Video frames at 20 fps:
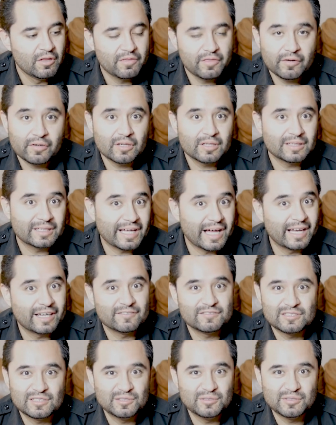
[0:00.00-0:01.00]
there are a lot
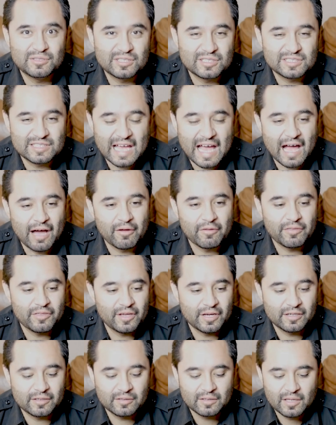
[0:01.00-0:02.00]
of solutions out
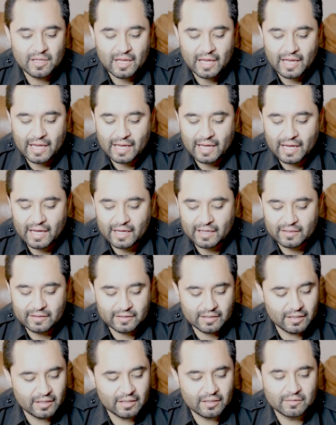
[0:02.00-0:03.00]
there
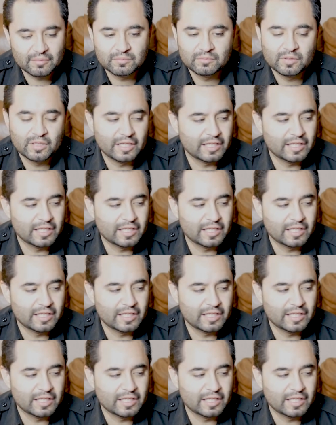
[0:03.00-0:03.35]
and uh,